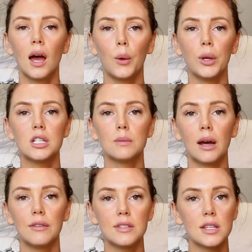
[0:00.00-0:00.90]
I went to
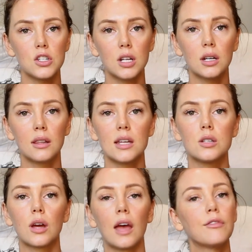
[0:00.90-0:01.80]
my physician and they
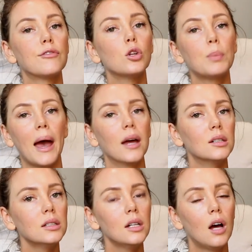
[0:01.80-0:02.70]
took a full
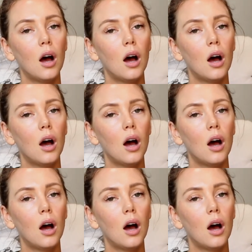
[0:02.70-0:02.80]
panel